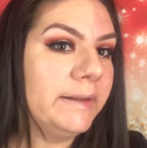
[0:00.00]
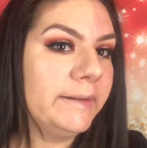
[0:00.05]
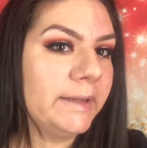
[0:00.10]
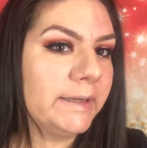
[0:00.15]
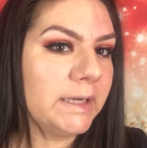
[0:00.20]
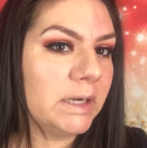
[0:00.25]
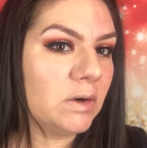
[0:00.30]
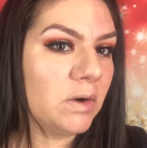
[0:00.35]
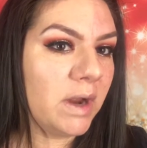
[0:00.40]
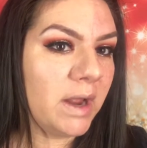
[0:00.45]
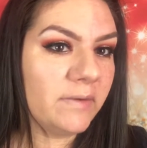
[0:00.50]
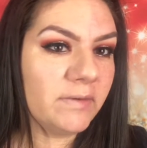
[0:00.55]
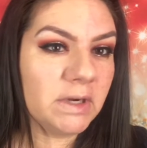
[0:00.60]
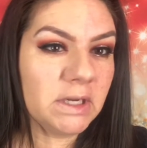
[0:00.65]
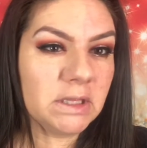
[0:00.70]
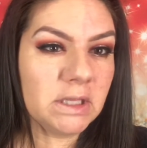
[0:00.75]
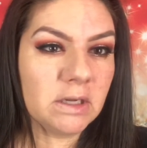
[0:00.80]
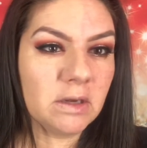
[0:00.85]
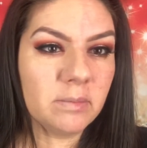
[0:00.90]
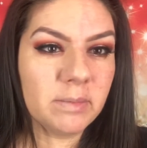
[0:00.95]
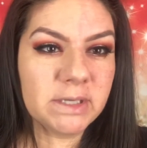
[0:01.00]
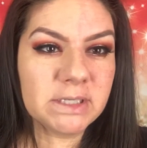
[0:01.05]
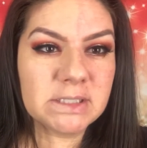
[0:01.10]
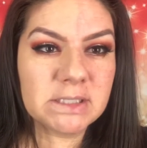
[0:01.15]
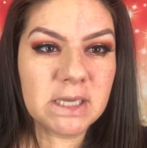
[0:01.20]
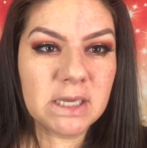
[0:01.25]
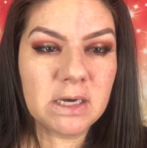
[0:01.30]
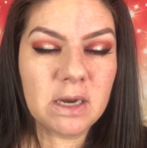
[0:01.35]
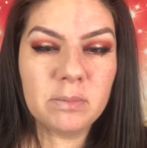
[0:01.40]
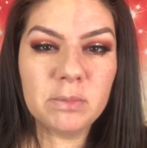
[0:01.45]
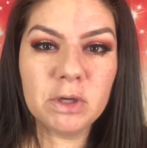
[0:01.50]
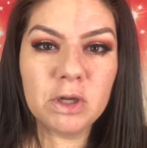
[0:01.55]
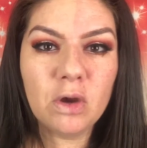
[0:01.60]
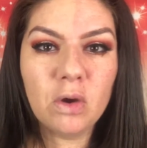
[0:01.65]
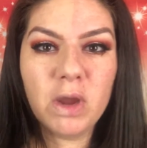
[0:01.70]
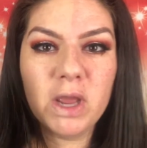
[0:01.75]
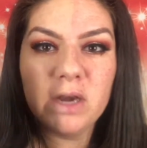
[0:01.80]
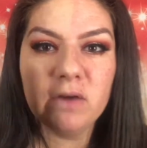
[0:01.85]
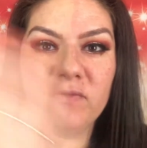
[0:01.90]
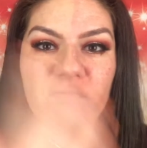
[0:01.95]
Like I don't have anything on my skin. I'm going to go
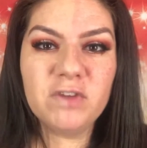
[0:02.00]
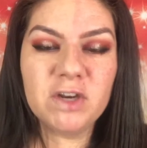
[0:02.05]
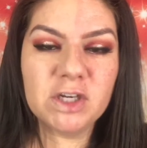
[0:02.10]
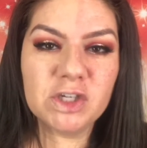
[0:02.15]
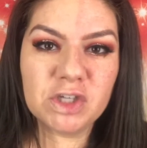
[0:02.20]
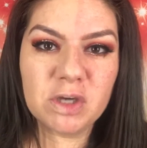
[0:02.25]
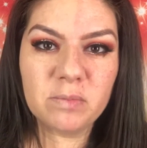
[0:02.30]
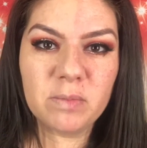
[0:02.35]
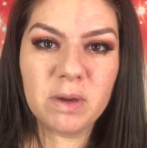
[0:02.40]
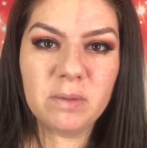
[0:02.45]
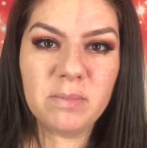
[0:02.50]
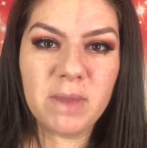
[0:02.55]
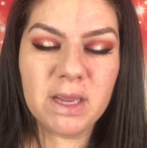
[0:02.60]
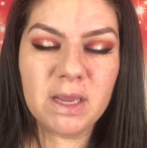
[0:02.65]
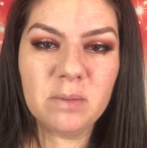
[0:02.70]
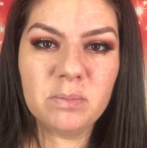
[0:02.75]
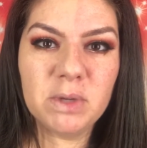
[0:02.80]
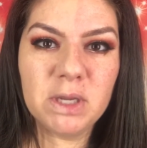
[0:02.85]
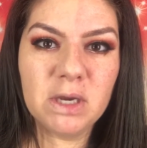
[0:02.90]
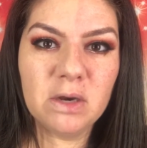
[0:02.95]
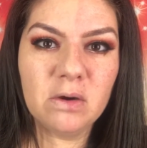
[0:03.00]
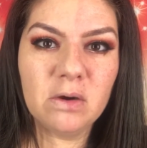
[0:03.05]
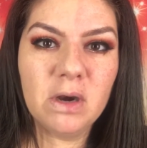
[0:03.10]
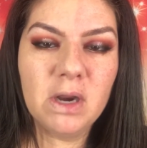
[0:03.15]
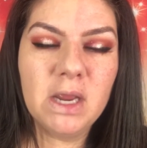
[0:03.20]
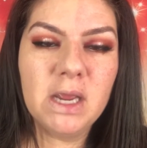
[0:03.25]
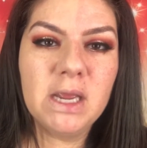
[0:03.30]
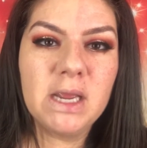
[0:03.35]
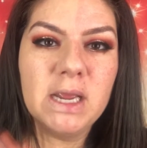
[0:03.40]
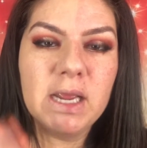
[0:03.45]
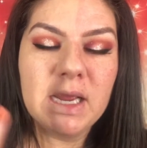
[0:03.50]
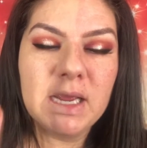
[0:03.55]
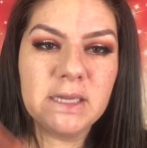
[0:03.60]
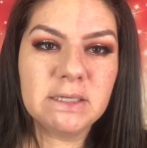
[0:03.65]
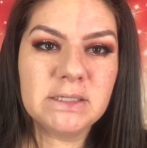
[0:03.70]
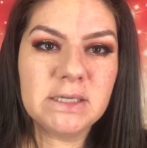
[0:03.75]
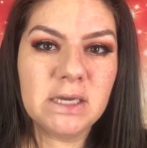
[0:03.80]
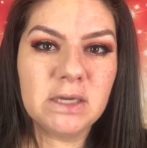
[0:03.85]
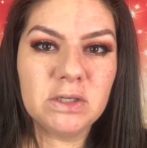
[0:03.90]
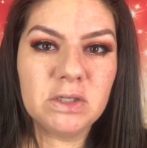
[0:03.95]
ahead and finish up my makeup here
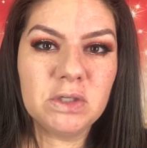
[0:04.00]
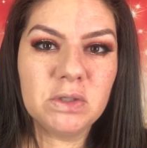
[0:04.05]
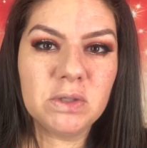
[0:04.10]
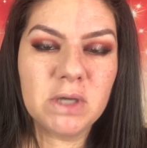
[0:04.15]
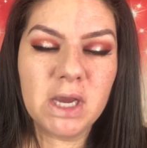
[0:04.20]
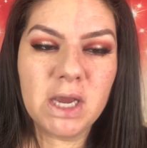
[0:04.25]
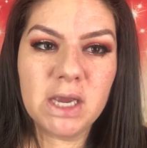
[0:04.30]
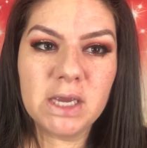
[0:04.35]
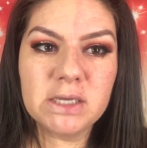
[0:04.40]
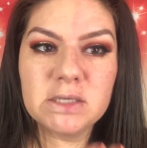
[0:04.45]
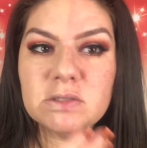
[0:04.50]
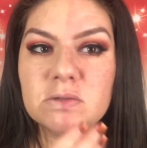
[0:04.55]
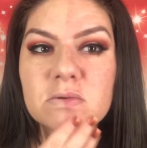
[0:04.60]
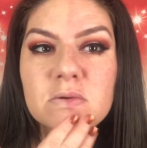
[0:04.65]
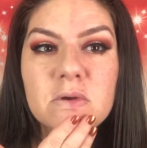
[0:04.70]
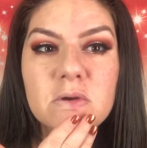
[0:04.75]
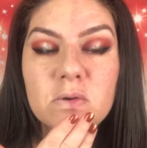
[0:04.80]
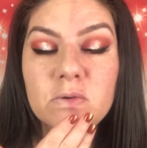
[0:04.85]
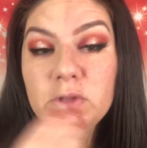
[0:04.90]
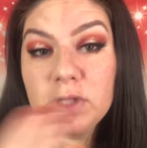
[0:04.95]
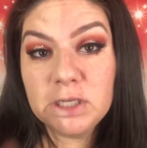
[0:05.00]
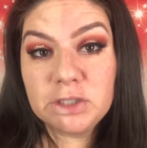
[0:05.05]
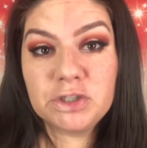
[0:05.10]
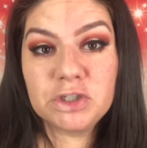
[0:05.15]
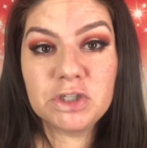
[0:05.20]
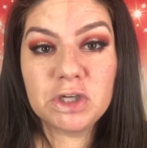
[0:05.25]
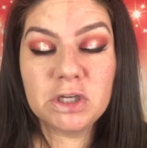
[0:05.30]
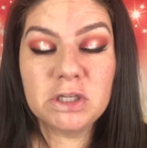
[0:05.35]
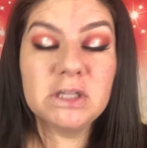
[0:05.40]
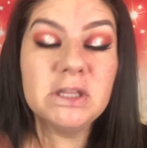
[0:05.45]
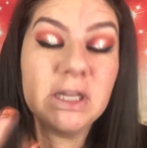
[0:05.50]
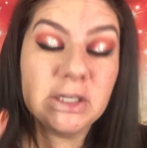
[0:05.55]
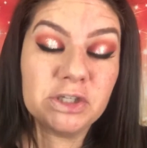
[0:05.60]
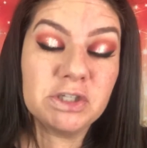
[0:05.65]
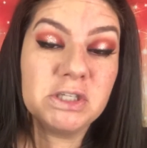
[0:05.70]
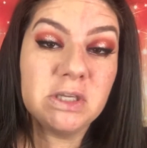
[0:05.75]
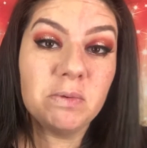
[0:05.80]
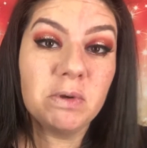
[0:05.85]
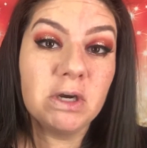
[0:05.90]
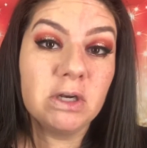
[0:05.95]
and tell you guys, uh, let you let you
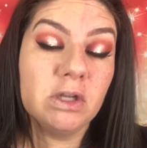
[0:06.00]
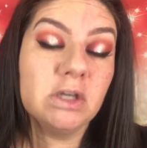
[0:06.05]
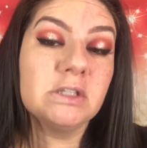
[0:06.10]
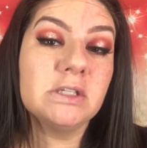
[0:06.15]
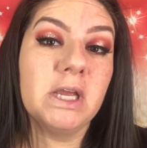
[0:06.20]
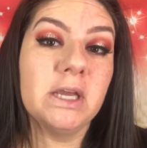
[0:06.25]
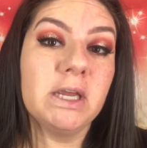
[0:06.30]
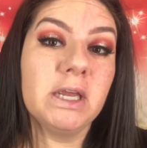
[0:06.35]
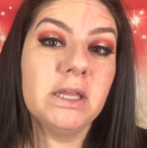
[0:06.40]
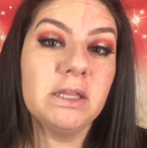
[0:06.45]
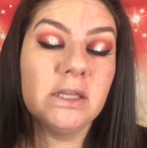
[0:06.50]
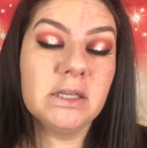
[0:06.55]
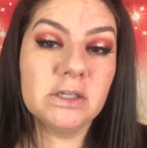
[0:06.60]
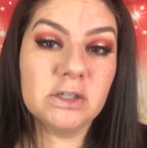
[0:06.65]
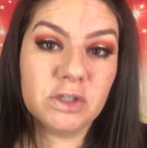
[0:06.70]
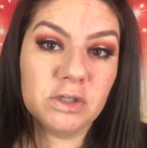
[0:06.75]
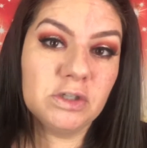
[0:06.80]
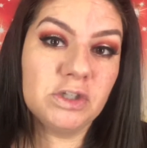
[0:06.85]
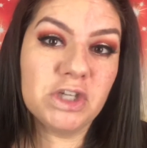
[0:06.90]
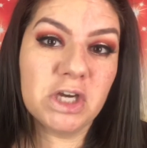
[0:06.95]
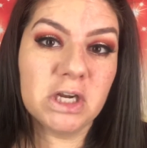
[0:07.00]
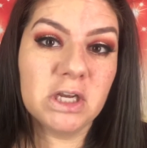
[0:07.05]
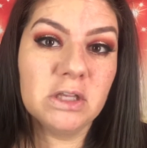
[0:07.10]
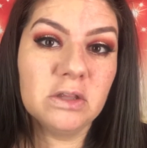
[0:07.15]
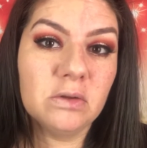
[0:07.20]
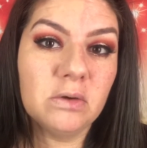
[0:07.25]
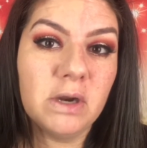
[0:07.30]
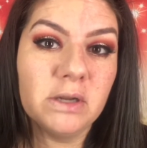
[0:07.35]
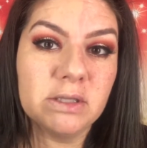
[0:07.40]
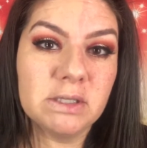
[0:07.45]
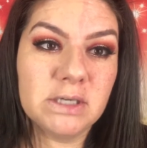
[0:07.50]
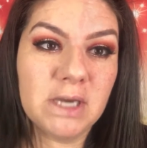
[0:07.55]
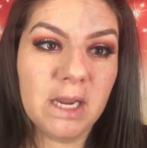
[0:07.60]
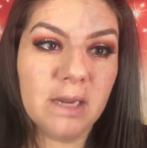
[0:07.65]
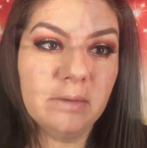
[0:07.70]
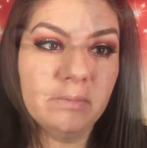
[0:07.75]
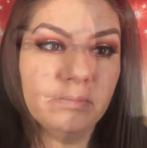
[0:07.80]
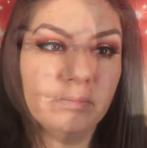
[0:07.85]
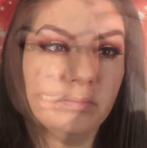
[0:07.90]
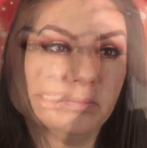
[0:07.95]
see what it looks like and then check in throughout the day.
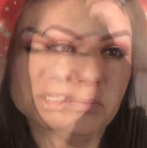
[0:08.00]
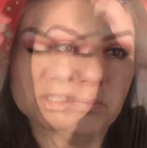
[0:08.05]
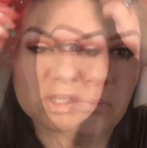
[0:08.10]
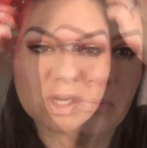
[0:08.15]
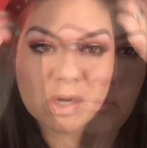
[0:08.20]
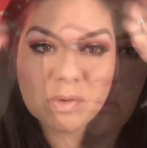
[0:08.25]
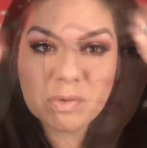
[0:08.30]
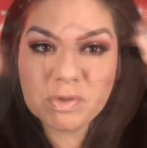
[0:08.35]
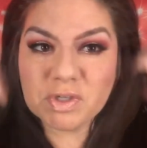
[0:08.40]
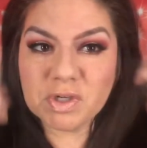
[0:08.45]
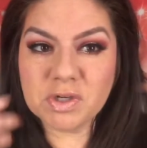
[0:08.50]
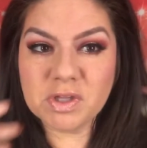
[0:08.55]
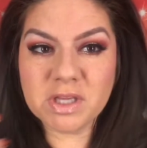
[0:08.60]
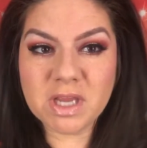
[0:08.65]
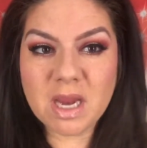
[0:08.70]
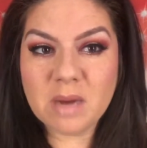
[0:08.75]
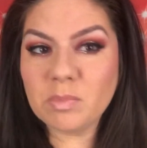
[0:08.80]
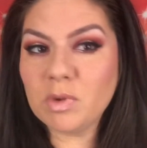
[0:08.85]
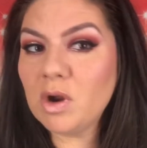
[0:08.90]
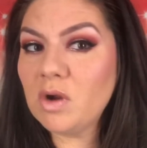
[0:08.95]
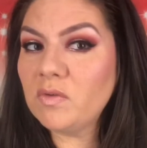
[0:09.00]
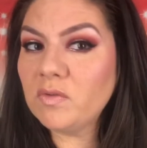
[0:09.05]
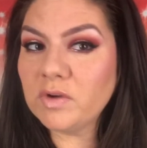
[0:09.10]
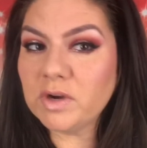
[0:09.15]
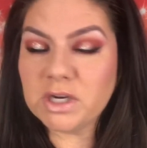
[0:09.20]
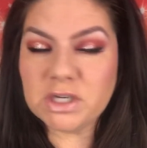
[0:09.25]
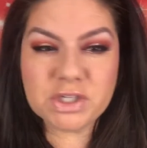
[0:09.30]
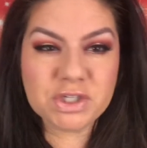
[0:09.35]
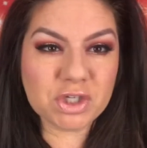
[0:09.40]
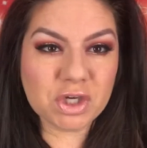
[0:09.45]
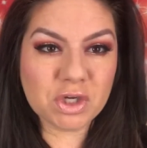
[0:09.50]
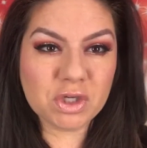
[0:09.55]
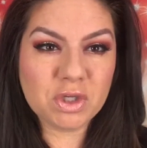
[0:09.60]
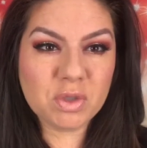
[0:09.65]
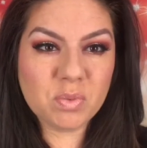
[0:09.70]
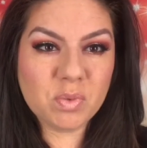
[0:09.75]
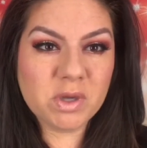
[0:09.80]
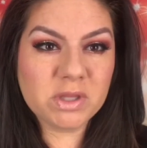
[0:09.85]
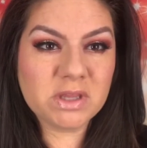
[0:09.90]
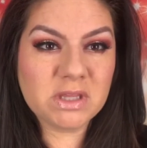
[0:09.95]
Okay guys, I thought I would turn the camera over and show
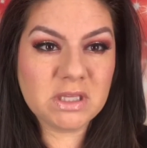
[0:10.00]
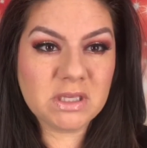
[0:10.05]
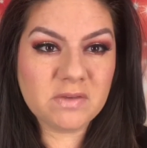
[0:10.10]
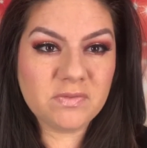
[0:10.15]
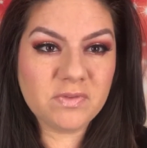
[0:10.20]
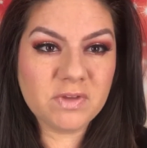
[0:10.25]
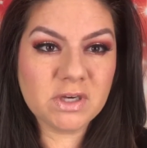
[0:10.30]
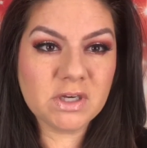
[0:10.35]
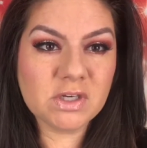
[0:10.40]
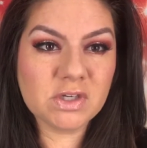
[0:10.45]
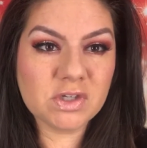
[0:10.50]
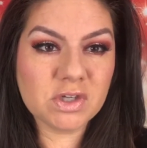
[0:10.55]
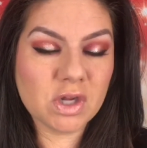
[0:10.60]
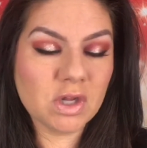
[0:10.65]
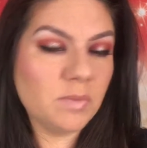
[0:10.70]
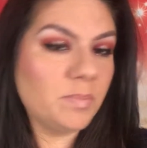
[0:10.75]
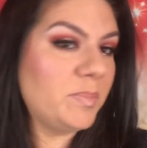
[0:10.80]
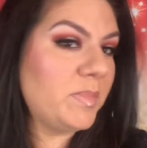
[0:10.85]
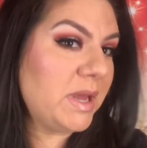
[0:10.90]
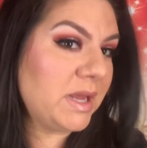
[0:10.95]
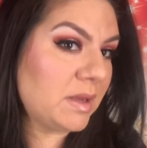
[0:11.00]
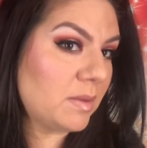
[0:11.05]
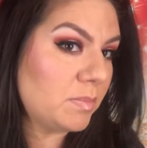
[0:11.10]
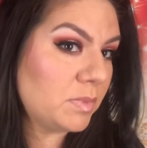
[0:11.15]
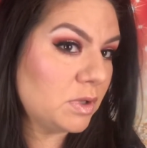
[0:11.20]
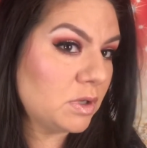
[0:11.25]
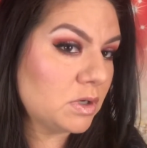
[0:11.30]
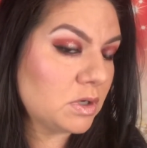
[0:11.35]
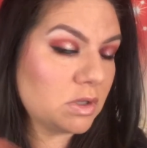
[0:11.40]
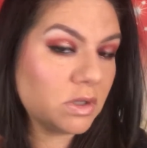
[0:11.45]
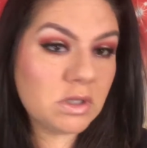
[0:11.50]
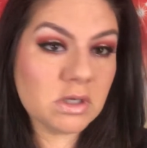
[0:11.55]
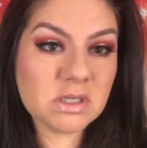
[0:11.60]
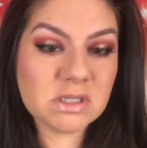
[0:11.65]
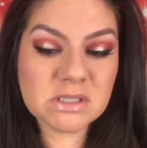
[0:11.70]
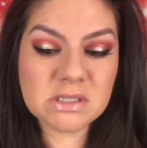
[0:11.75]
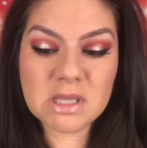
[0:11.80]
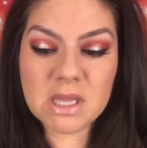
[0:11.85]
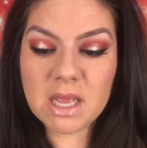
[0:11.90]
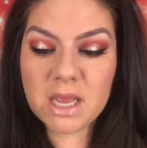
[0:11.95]
you what the finished makeup look
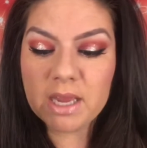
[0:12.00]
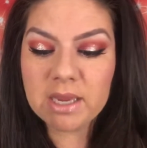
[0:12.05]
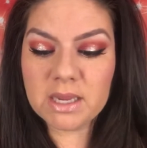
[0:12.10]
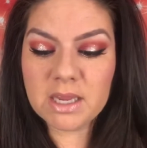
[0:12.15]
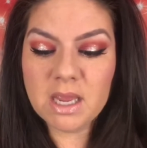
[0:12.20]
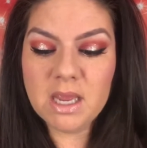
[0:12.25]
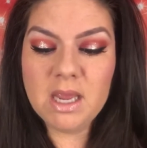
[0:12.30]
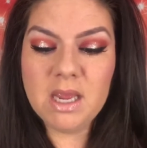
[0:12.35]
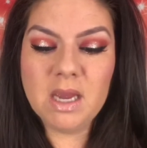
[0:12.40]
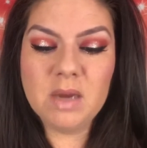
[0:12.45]
looks like.